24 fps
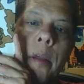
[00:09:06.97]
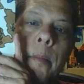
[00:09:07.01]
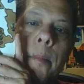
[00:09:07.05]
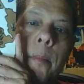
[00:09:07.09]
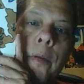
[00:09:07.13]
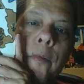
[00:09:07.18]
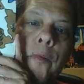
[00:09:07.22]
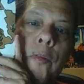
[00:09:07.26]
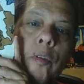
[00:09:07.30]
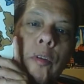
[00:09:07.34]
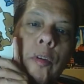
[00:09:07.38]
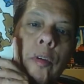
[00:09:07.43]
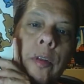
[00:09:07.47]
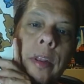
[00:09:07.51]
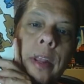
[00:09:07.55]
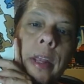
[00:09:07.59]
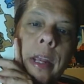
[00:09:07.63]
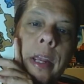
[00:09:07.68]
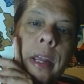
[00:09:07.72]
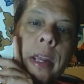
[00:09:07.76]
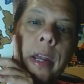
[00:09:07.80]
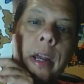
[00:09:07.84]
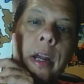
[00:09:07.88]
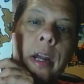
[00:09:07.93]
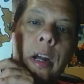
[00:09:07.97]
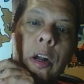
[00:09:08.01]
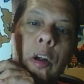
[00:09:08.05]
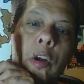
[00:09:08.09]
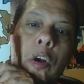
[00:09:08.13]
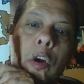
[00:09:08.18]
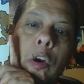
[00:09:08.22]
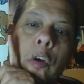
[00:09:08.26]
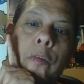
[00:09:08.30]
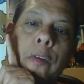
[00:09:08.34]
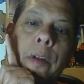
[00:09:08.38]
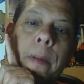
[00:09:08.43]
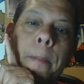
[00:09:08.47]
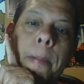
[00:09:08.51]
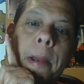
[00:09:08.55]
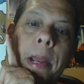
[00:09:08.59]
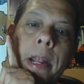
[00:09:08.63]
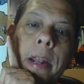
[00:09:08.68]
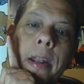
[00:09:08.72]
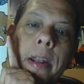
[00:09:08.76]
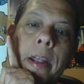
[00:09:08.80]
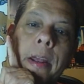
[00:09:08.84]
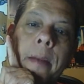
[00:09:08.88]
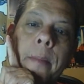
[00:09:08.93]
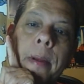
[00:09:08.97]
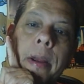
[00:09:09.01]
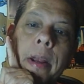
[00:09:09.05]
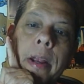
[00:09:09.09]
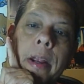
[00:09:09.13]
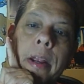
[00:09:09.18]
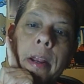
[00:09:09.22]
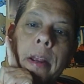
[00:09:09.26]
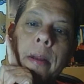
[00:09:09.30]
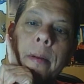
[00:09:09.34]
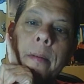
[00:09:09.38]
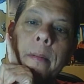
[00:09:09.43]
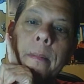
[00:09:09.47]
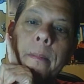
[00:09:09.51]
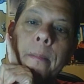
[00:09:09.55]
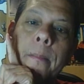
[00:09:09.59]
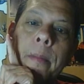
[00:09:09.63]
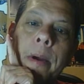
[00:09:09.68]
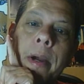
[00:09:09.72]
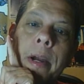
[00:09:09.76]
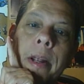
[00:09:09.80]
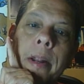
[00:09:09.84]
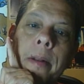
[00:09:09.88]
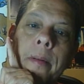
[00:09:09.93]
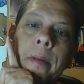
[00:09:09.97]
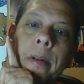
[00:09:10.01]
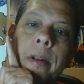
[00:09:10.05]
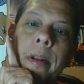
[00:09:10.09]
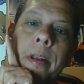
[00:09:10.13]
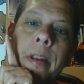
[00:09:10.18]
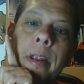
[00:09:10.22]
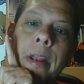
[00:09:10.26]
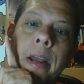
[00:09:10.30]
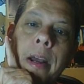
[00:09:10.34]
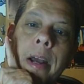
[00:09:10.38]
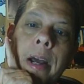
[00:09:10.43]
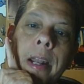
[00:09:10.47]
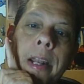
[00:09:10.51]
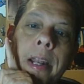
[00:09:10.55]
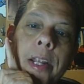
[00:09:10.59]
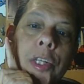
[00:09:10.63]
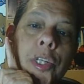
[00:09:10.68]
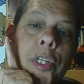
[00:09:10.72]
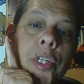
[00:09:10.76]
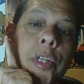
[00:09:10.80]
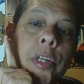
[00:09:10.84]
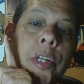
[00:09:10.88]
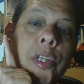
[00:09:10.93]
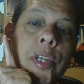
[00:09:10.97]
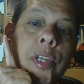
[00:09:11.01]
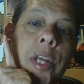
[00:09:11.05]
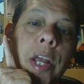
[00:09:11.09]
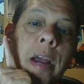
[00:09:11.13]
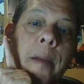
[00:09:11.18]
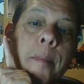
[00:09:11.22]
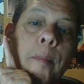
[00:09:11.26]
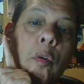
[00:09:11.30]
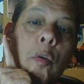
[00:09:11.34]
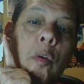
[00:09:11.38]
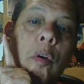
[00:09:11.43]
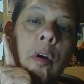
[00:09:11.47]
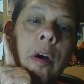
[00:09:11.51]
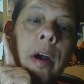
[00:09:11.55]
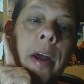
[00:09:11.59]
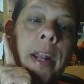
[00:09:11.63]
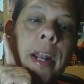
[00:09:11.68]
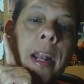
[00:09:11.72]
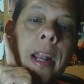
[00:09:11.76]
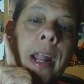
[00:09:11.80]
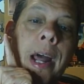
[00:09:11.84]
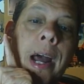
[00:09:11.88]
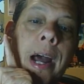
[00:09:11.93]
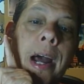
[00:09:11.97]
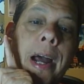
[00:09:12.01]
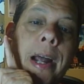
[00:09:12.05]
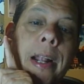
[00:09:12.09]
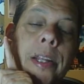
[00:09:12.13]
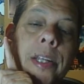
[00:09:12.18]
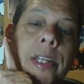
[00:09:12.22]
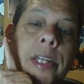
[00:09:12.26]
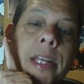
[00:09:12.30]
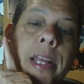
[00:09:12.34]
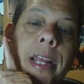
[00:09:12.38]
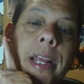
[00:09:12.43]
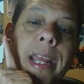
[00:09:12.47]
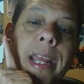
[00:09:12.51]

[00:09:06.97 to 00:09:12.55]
before the COVID pandemic, but yeah, I listened to this album quite a lot.